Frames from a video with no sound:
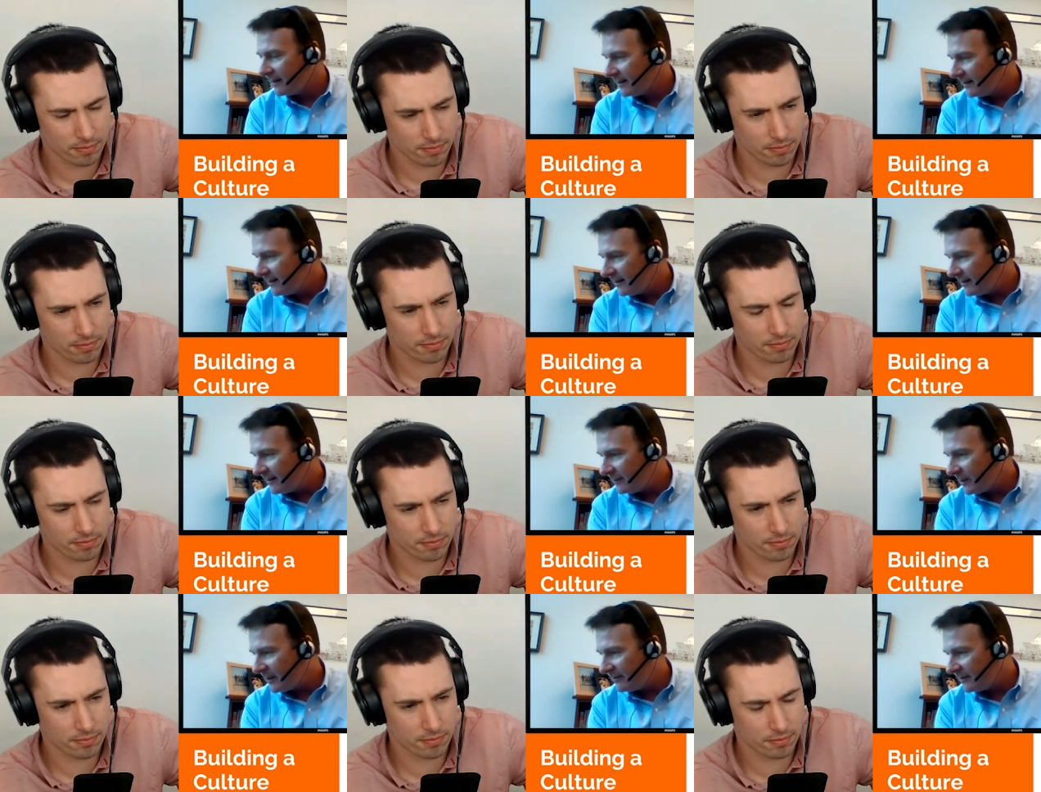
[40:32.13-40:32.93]
Speaker 1: uh, by
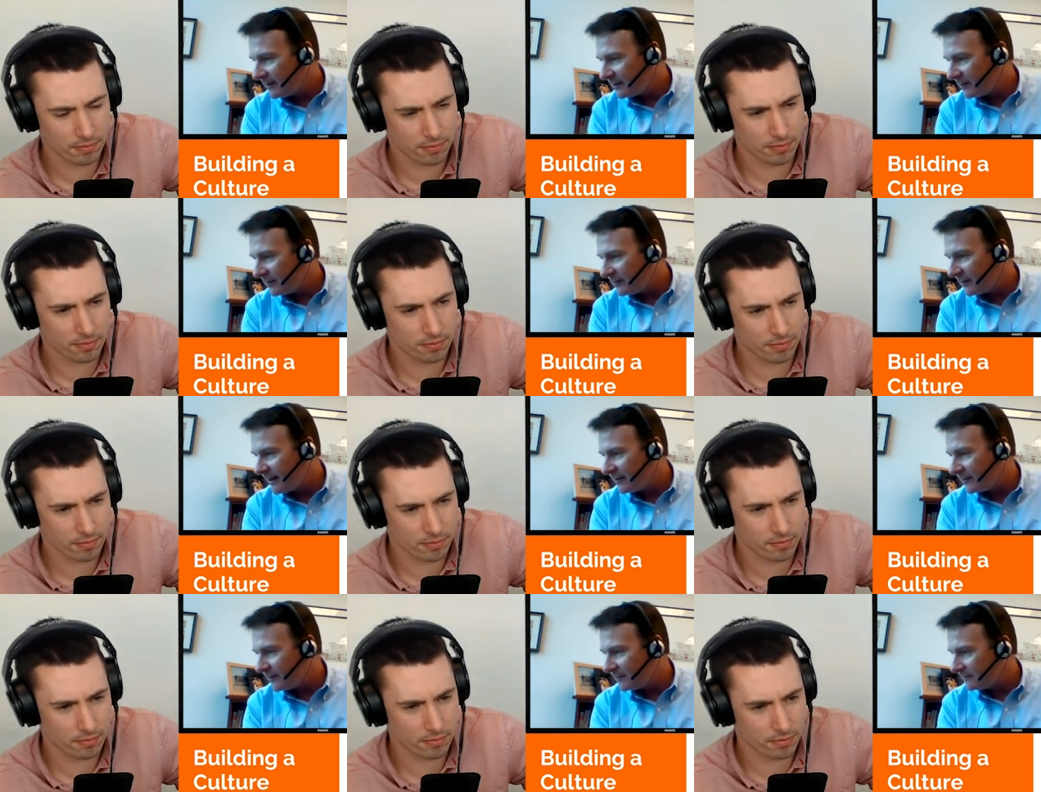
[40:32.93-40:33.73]
Viktor
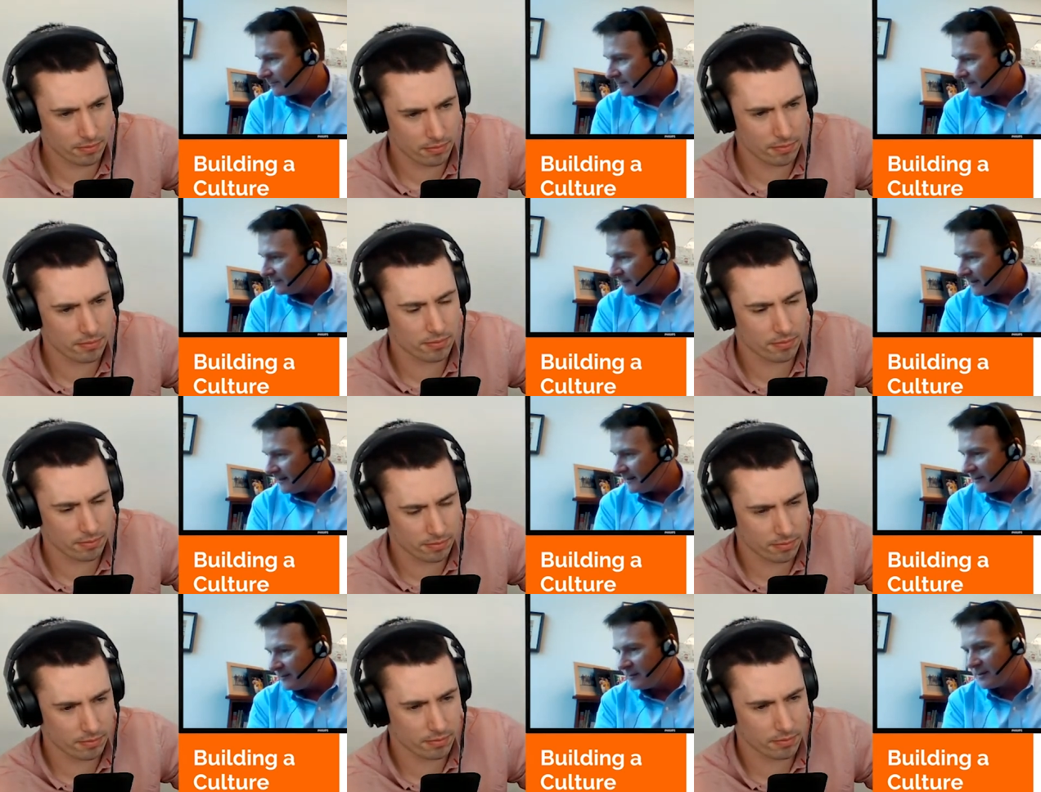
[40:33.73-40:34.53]
Frankl. And he was a
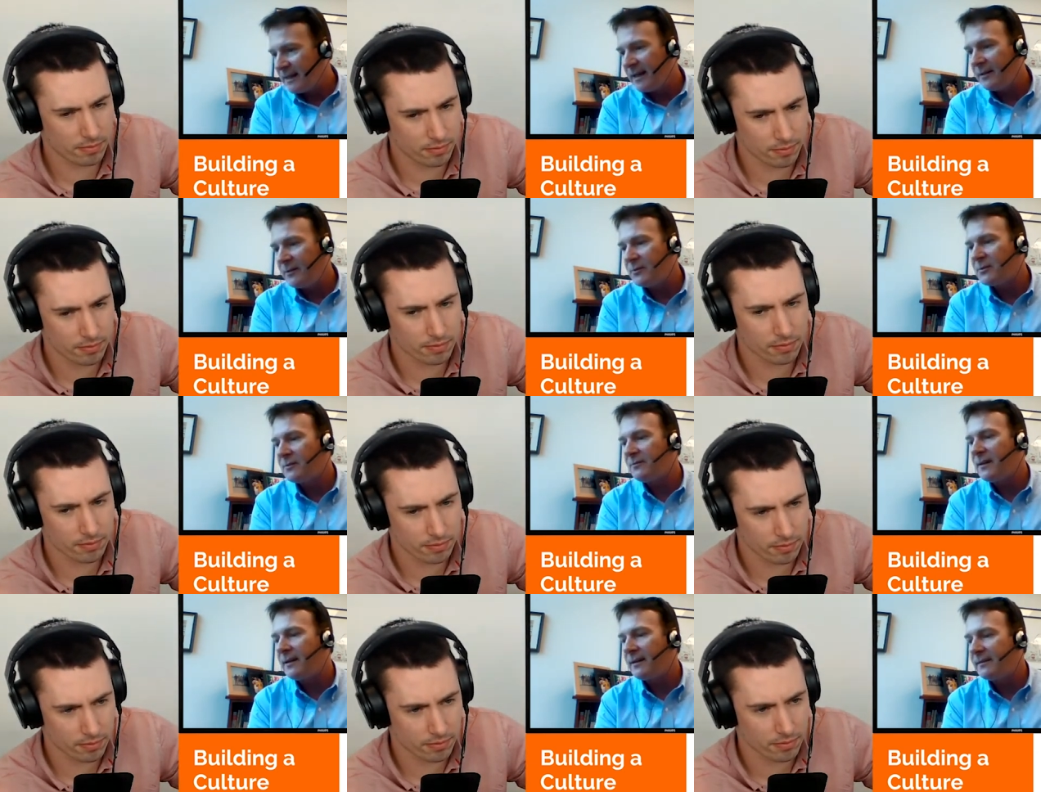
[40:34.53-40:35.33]
guy who survived the
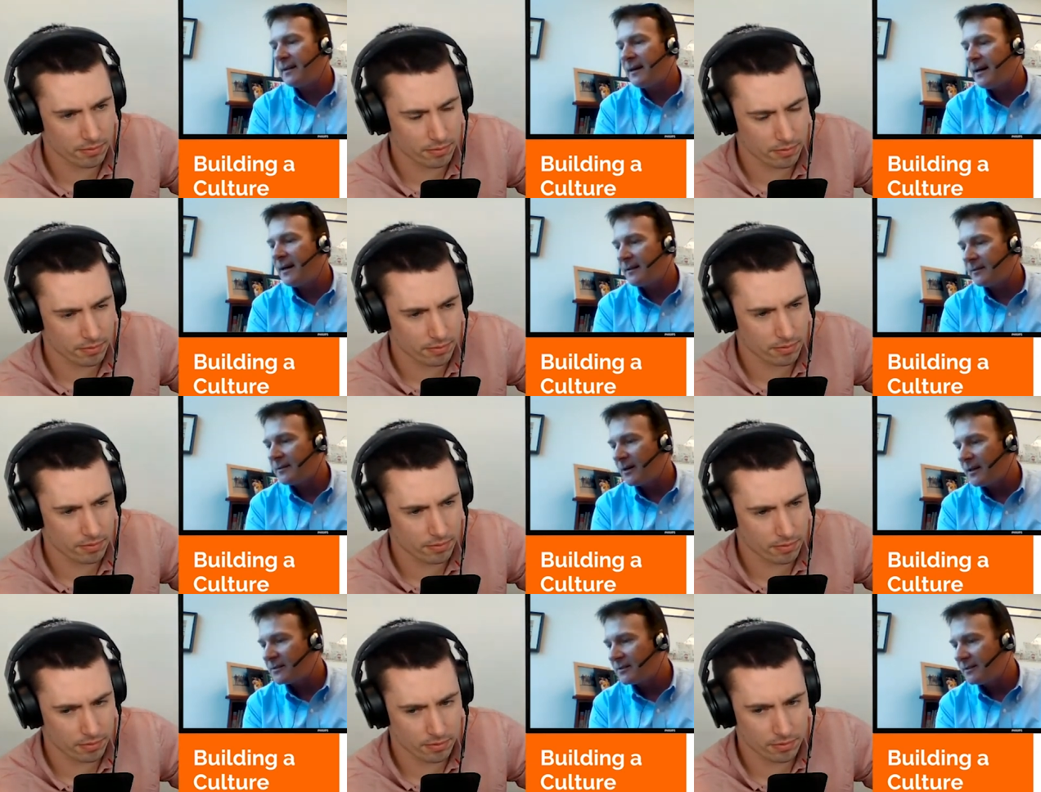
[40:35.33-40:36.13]
Holocaust.
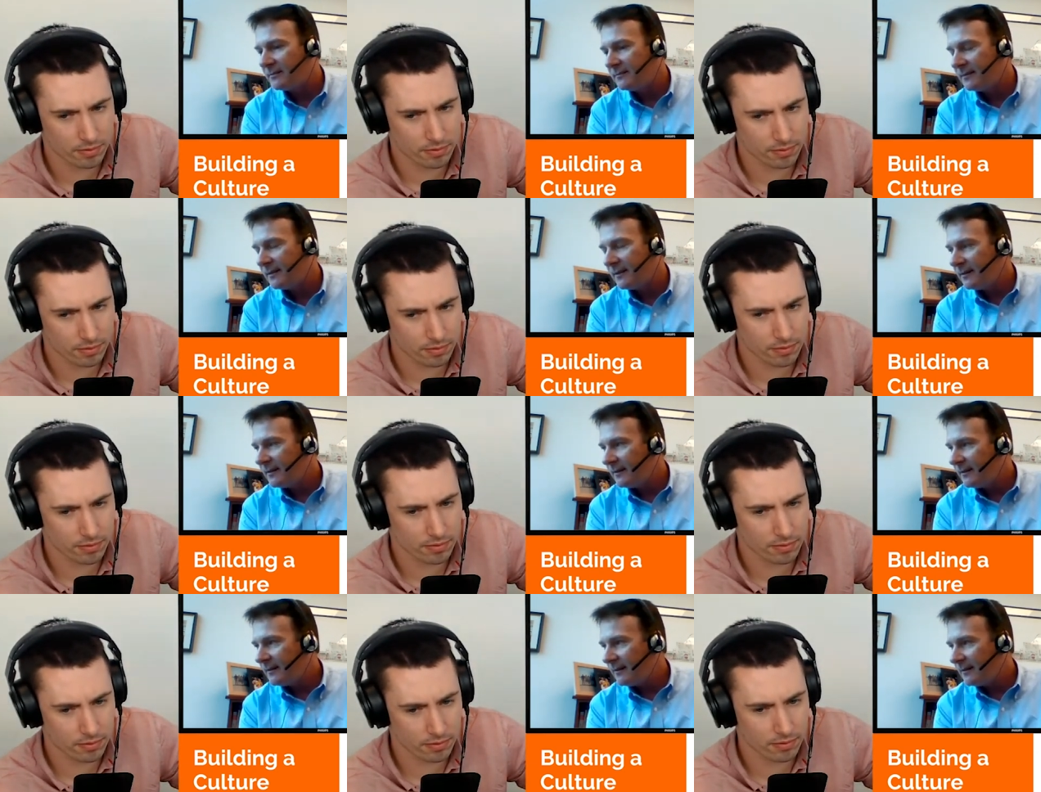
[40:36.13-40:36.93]
And
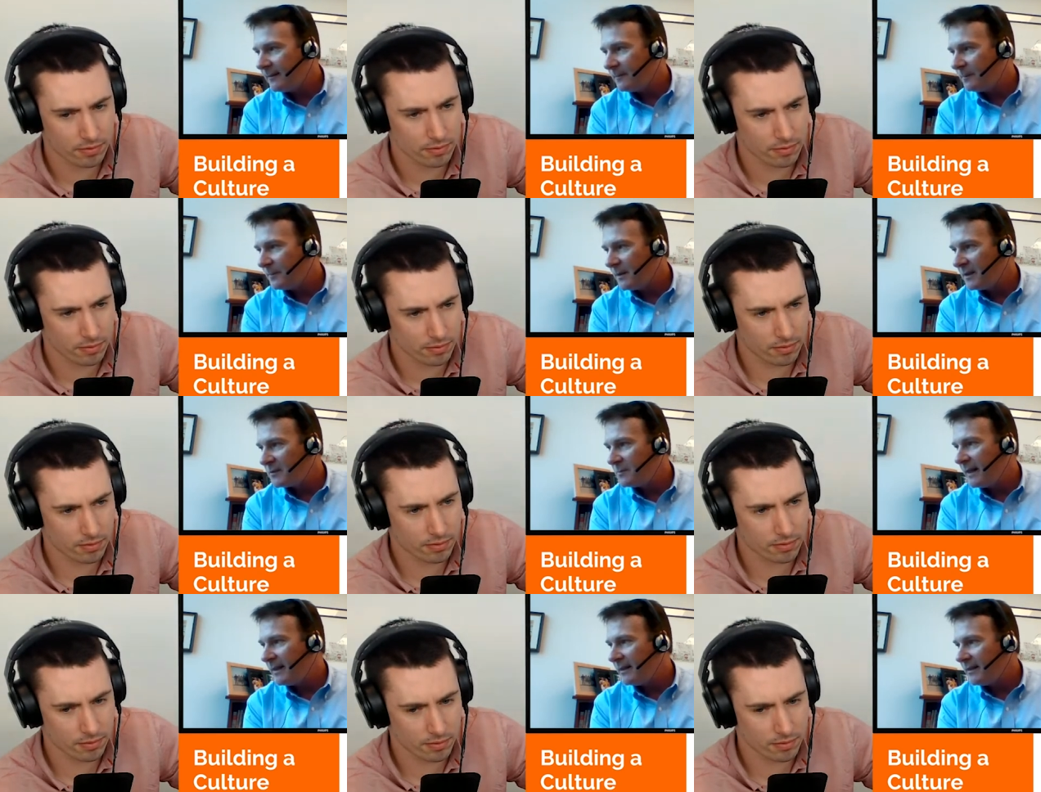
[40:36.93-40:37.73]
uh, his main
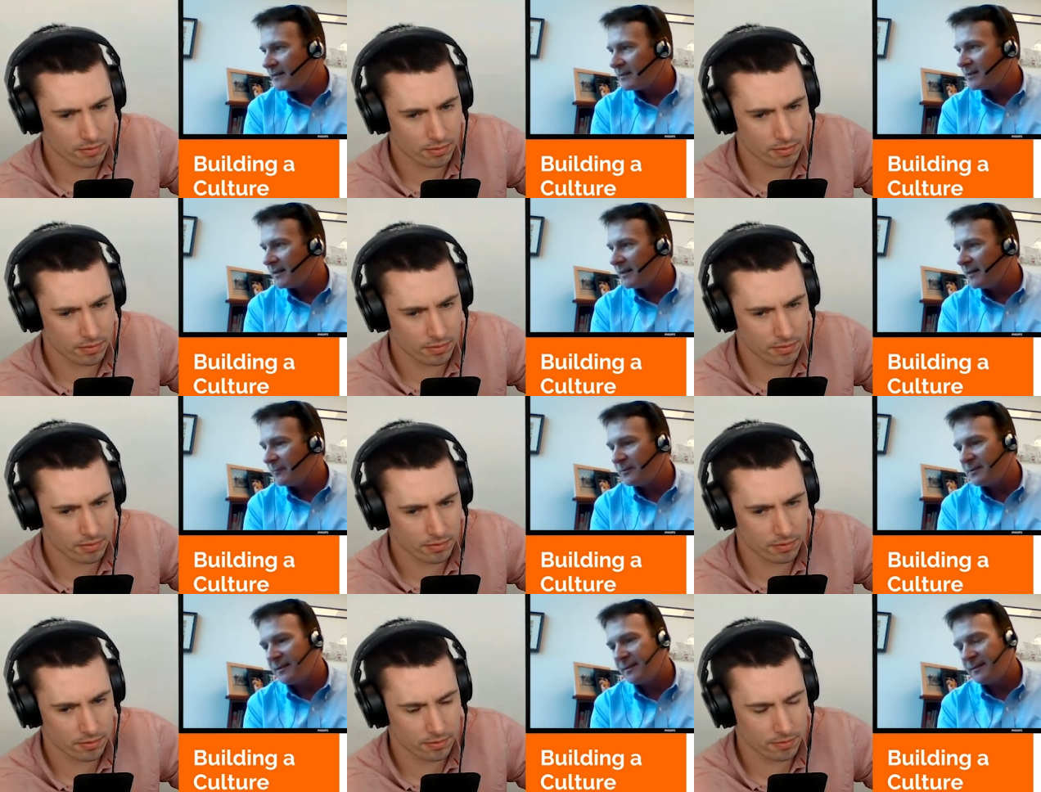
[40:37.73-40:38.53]
insight was that
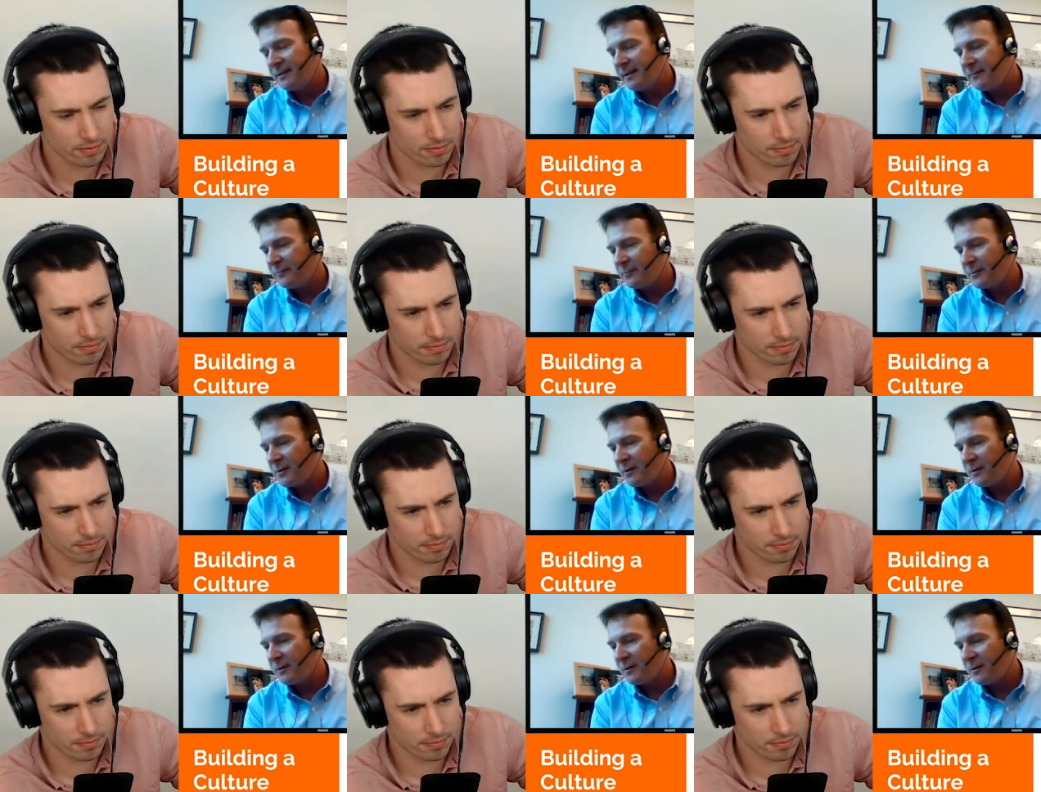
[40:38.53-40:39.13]
life was all about